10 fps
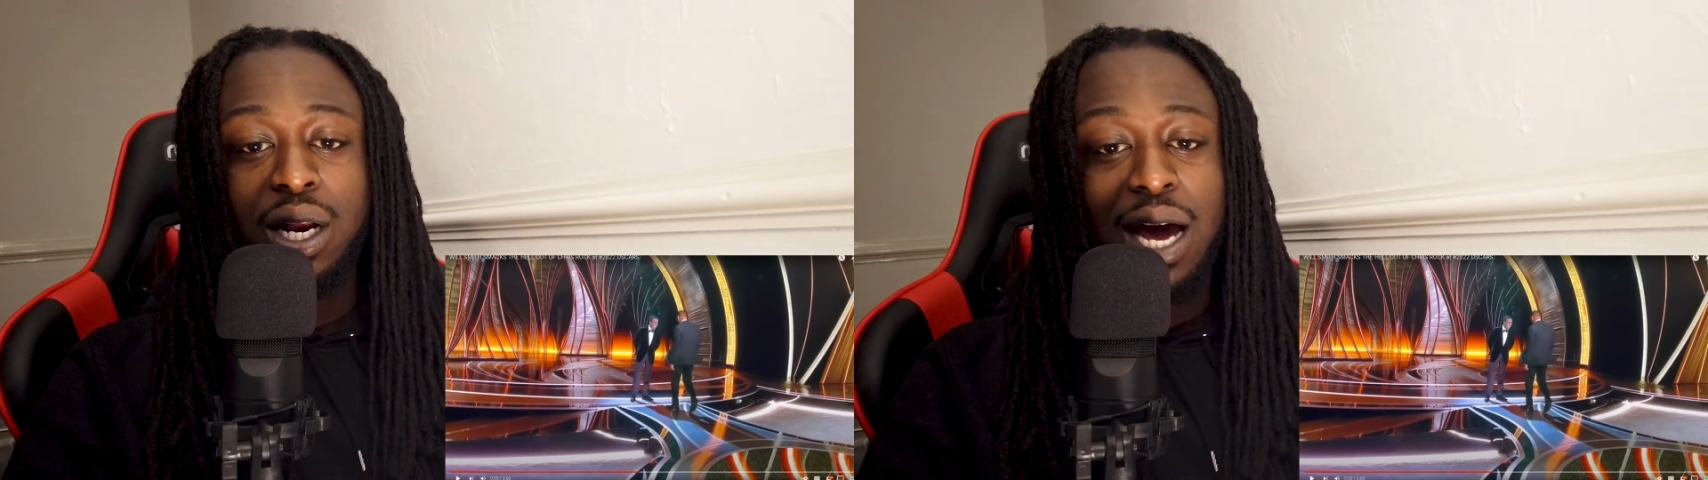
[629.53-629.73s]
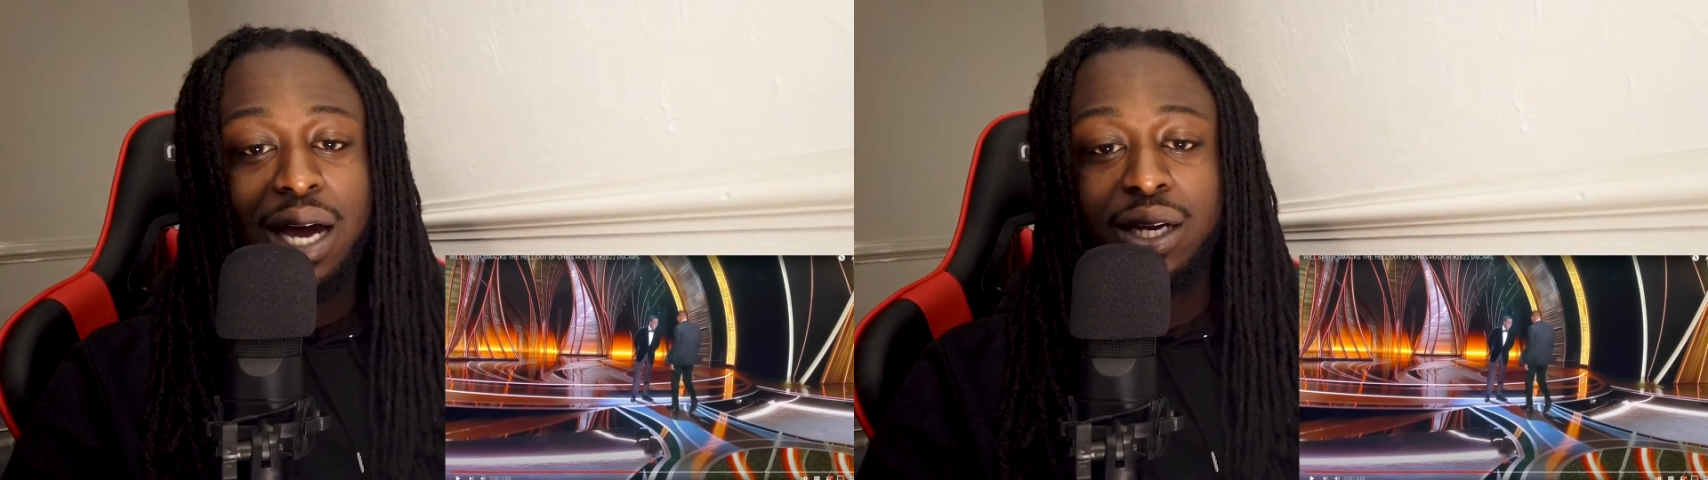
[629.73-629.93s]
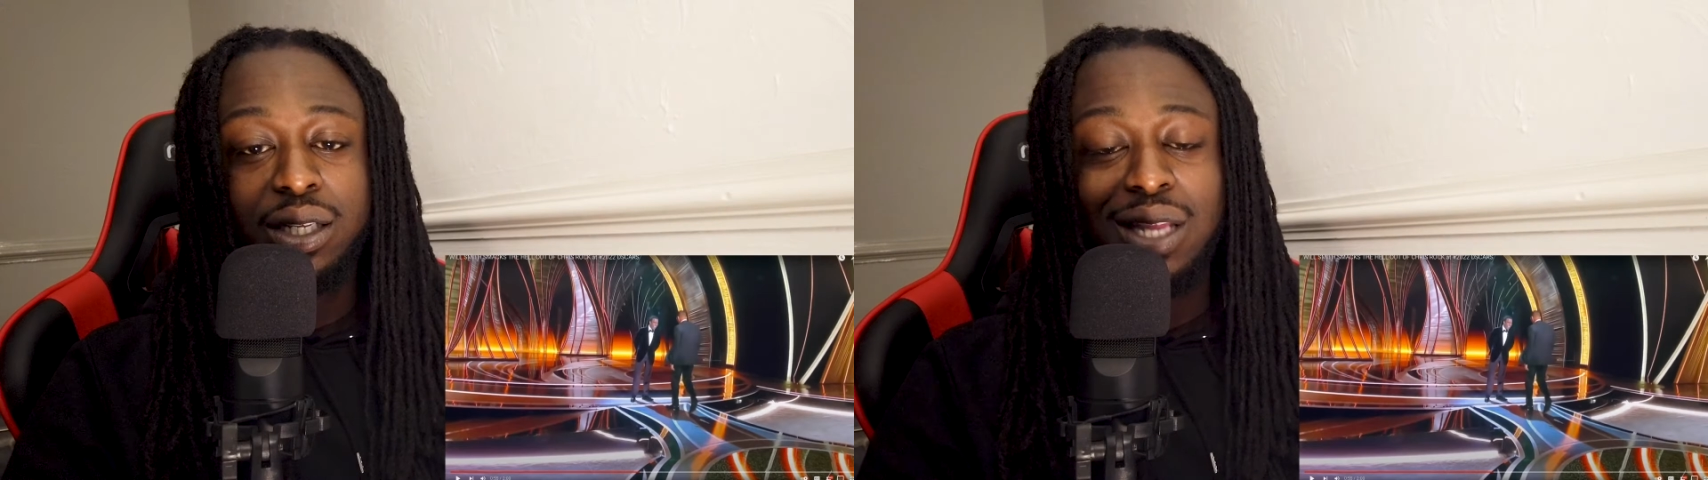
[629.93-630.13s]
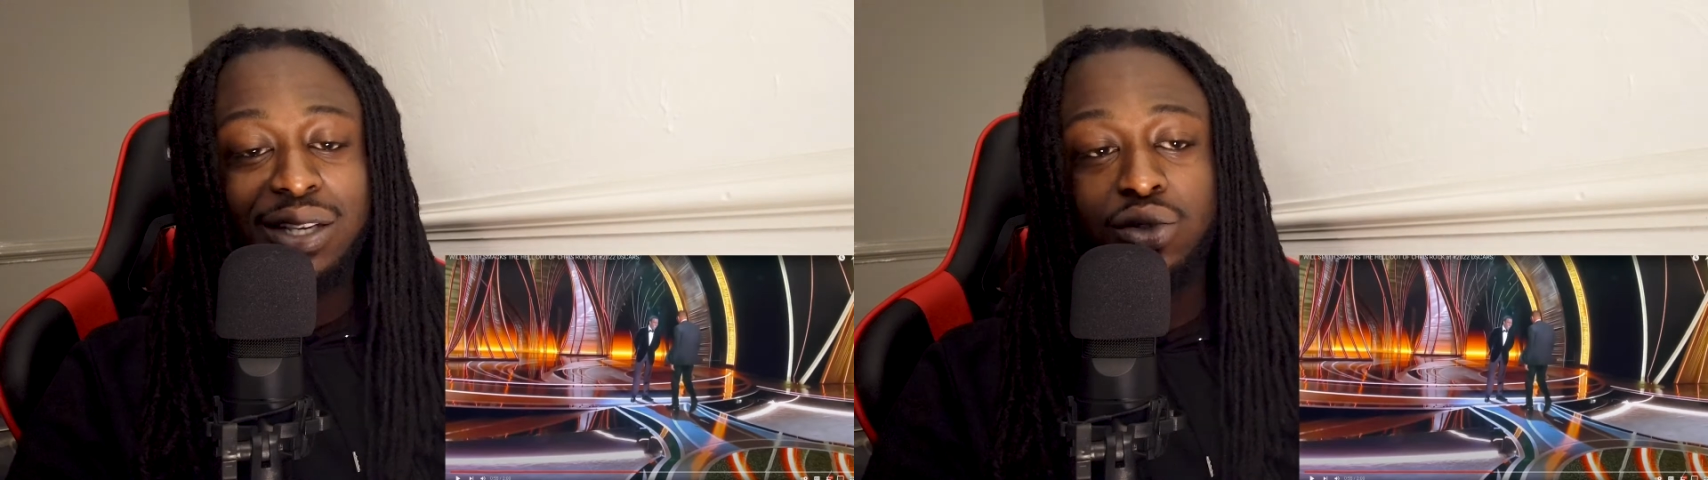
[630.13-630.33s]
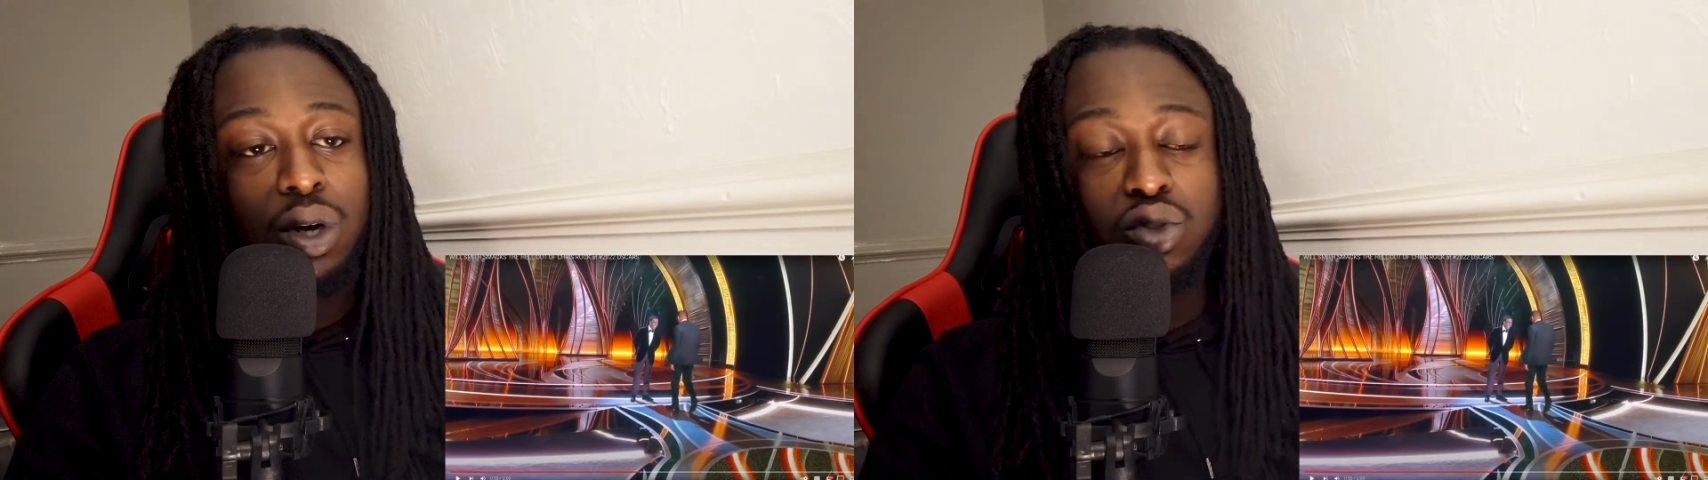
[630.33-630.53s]
like,
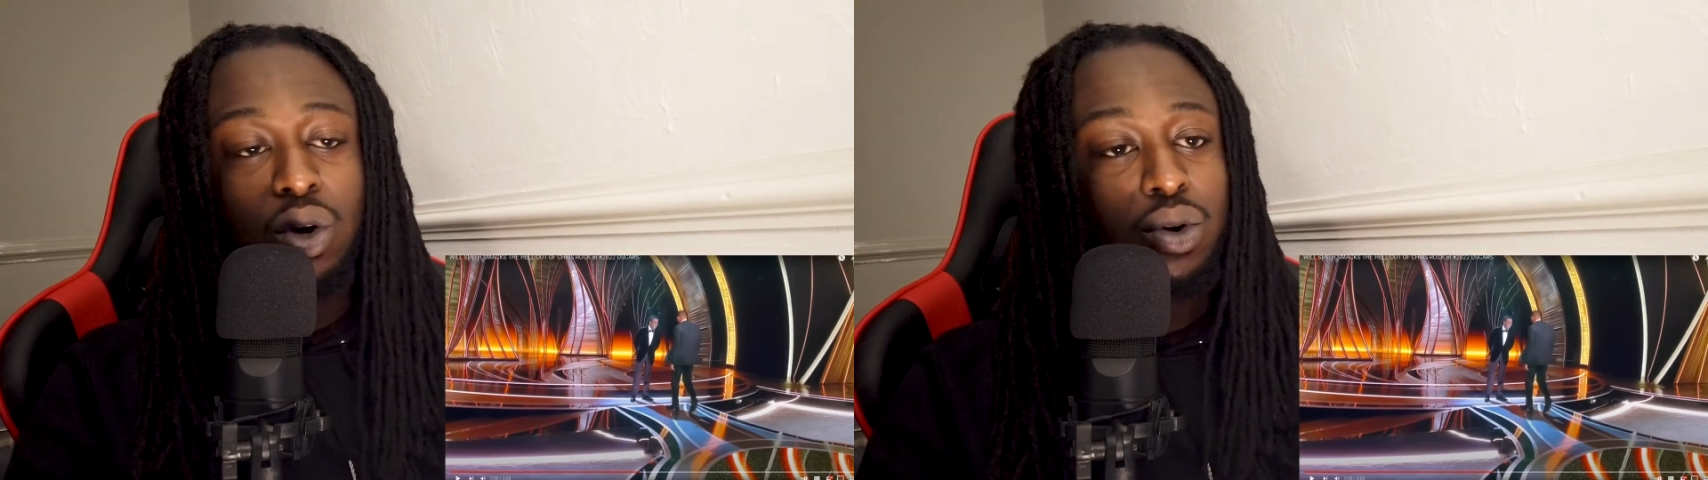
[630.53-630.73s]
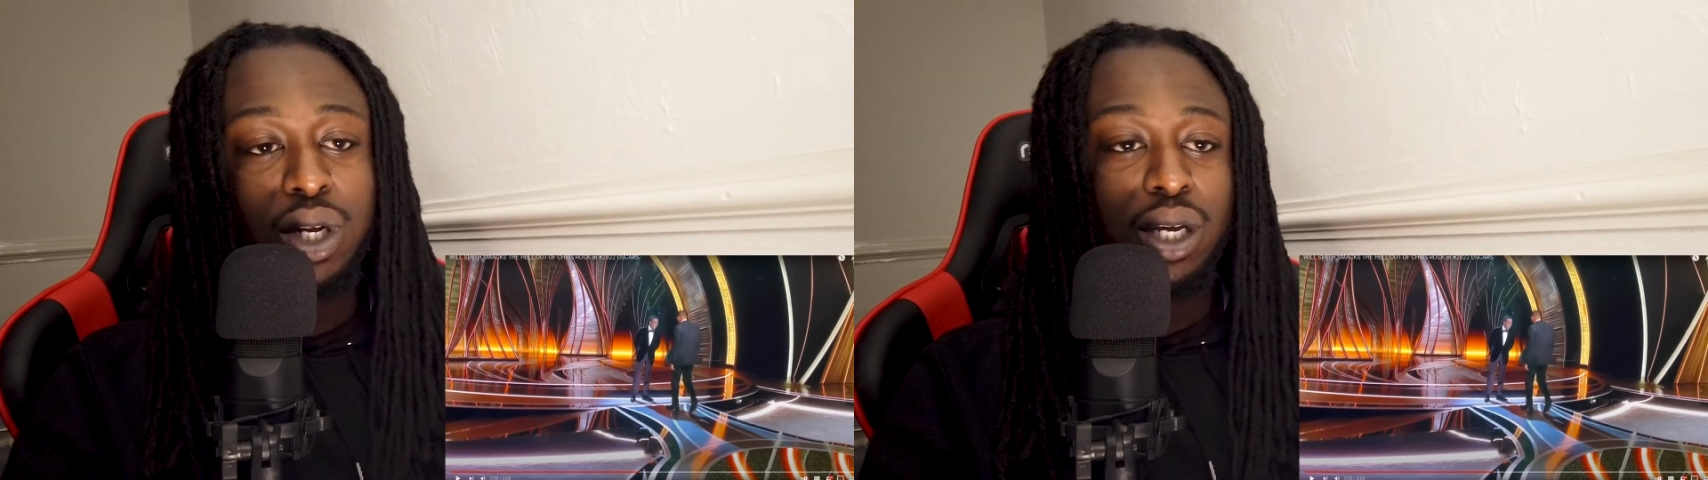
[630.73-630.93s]
that's not a joke,